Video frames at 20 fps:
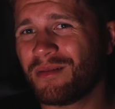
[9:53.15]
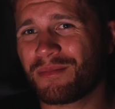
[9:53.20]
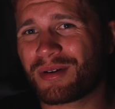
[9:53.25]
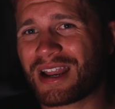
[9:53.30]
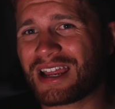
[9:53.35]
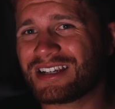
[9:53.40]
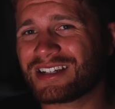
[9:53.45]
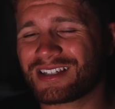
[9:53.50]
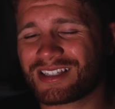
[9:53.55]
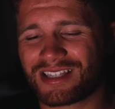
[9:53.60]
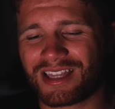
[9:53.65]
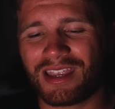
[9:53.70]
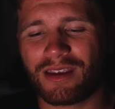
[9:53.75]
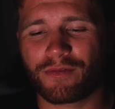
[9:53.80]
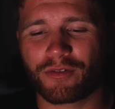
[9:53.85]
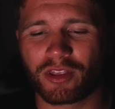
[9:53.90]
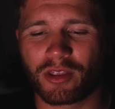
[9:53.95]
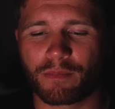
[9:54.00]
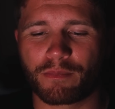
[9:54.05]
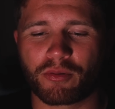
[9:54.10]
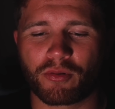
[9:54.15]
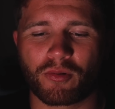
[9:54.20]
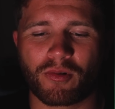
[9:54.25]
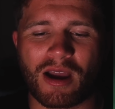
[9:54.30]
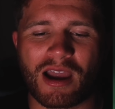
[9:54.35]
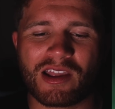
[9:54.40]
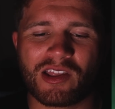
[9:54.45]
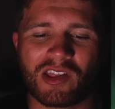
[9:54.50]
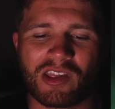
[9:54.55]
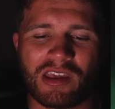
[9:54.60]
but I just think for the
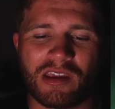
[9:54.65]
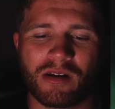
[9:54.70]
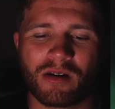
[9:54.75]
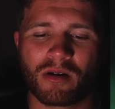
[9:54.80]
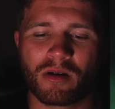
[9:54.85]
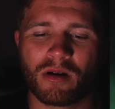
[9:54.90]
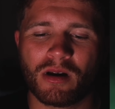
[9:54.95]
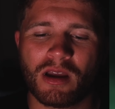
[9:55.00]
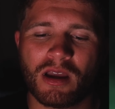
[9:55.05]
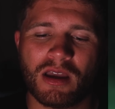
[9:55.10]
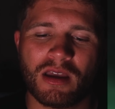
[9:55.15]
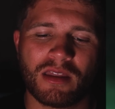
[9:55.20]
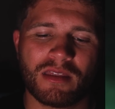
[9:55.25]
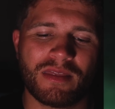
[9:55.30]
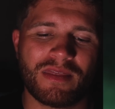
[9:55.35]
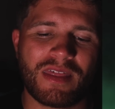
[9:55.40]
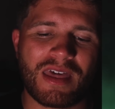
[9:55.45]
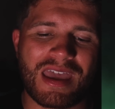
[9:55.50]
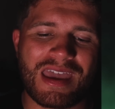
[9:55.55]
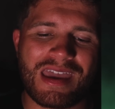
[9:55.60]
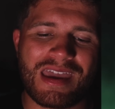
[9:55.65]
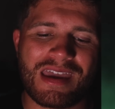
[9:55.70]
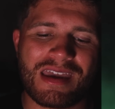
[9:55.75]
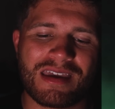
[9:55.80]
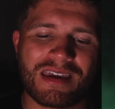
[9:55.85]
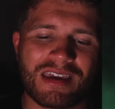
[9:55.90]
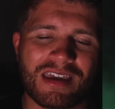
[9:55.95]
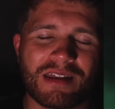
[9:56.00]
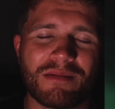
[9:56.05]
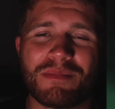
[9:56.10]
price here, they
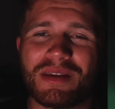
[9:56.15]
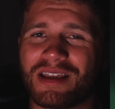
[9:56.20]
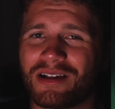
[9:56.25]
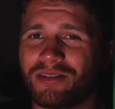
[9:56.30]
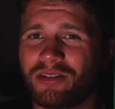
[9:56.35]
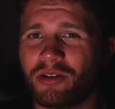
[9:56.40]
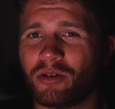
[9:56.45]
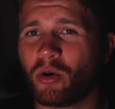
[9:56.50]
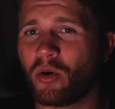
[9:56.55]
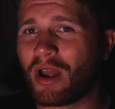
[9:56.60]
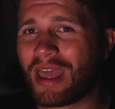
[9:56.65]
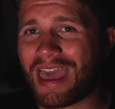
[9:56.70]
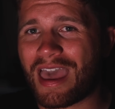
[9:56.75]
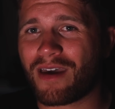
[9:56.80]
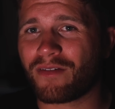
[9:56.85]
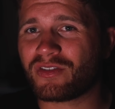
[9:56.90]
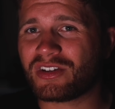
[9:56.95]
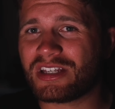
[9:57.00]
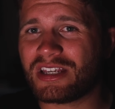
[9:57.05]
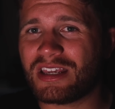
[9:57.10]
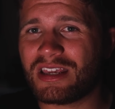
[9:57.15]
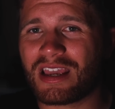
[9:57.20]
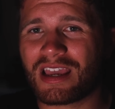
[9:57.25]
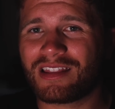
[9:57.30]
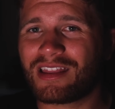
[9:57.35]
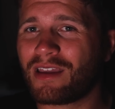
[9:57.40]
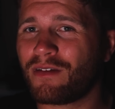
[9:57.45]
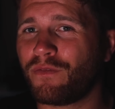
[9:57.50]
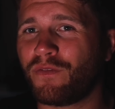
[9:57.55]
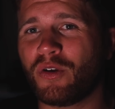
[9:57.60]
can be a little hefty
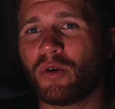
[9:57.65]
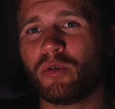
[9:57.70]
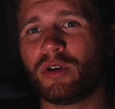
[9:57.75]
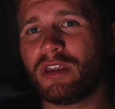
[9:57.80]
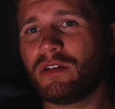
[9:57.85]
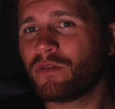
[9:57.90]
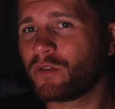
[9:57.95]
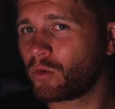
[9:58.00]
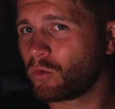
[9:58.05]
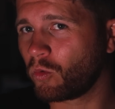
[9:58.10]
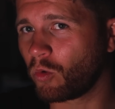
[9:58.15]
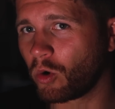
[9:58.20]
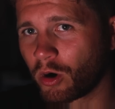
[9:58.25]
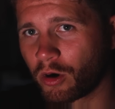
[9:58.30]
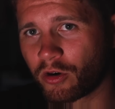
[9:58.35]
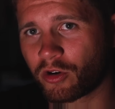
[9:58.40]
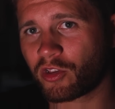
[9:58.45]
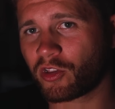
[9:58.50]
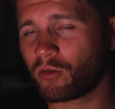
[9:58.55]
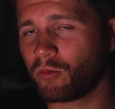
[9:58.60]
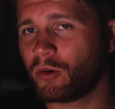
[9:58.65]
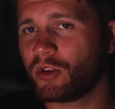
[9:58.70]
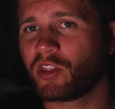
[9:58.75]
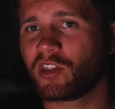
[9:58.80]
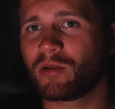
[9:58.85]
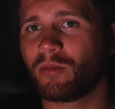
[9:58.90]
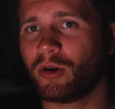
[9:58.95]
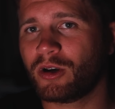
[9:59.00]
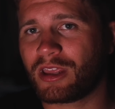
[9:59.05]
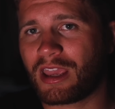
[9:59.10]
and they feel even worse when
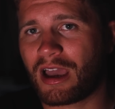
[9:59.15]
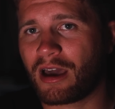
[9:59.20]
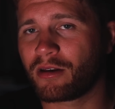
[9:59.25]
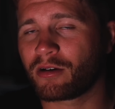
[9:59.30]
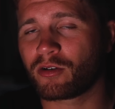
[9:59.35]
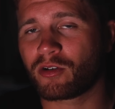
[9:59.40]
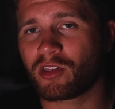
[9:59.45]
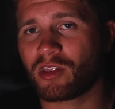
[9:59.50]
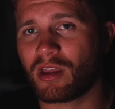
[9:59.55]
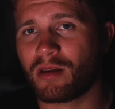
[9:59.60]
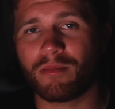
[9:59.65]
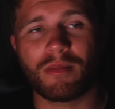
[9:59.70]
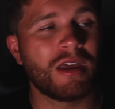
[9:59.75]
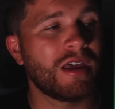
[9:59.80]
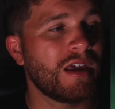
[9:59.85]
someone counters them.